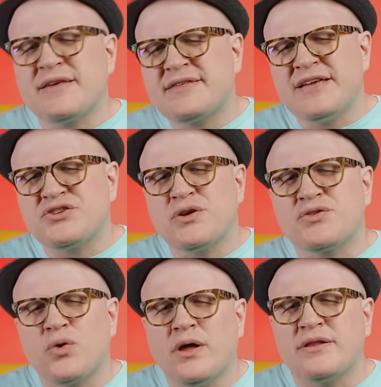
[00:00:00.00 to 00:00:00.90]
the
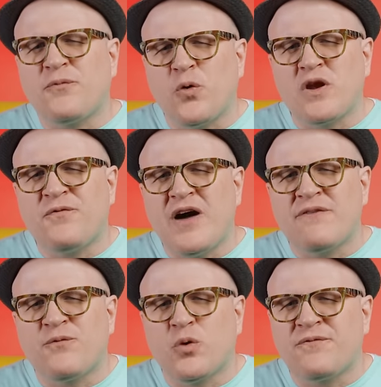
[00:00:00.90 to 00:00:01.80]
centuries roll into
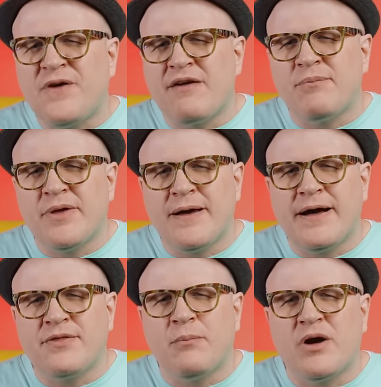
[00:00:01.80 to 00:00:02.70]
forty-five, forty-five and
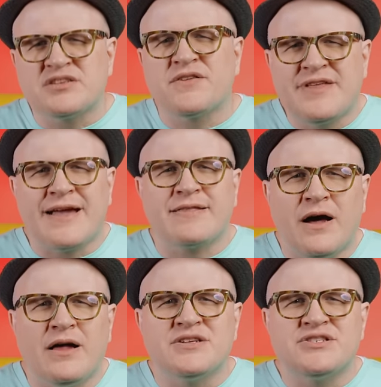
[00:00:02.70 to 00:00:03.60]
beyond, the march of
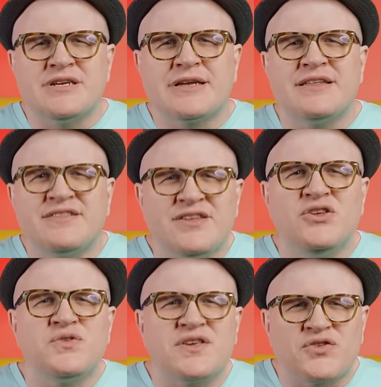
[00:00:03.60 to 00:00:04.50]
technology
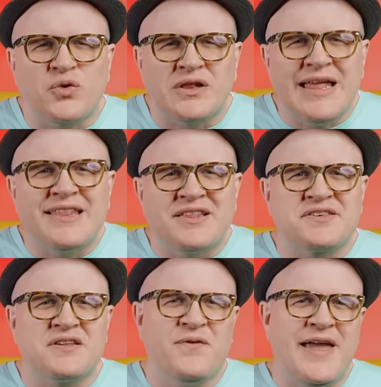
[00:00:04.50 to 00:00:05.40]
continues its
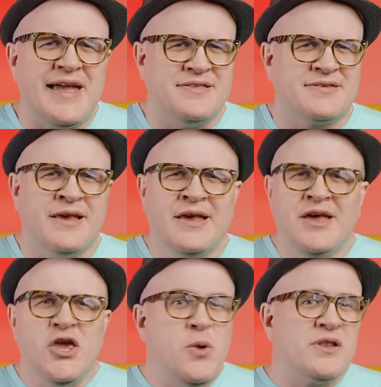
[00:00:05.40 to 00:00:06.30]
relentless advance.
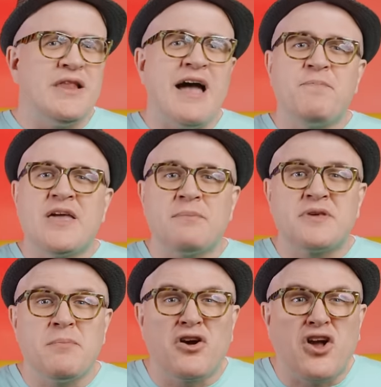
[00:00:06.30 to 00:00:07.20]
Human life becomes
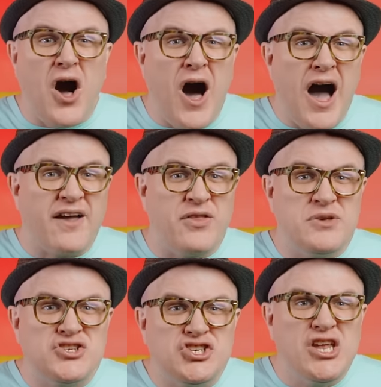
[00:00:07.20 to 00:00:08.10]
a mere cog in the
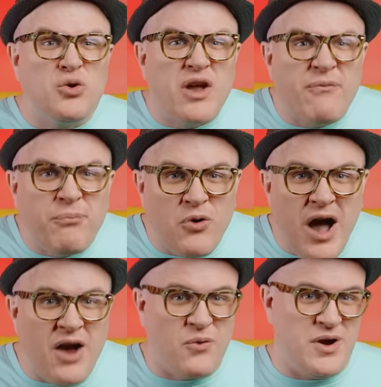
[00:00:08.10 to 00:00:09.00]
machinery of
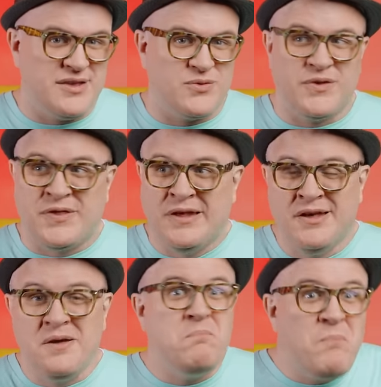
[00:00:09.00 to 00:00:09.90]
progress, with
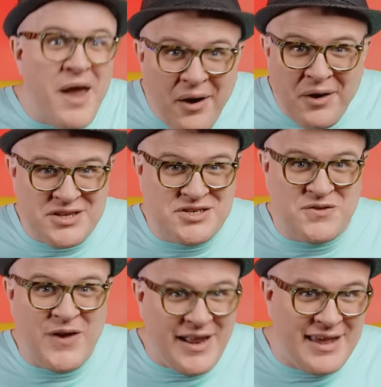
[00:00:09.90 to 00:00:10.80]
marriage
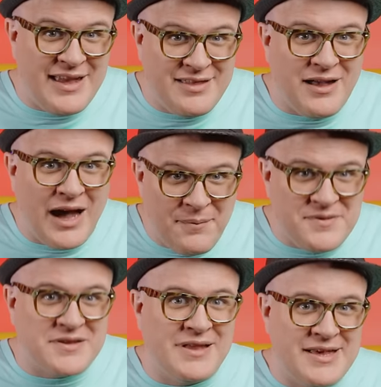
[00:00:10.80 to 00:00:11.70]
fading into
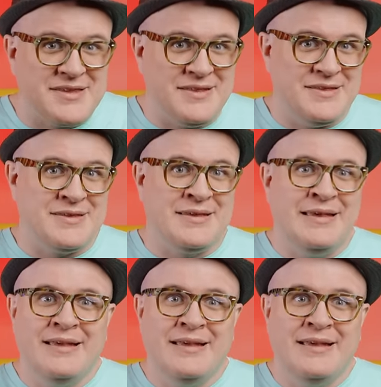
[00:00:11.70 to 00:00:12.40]
obsolescence.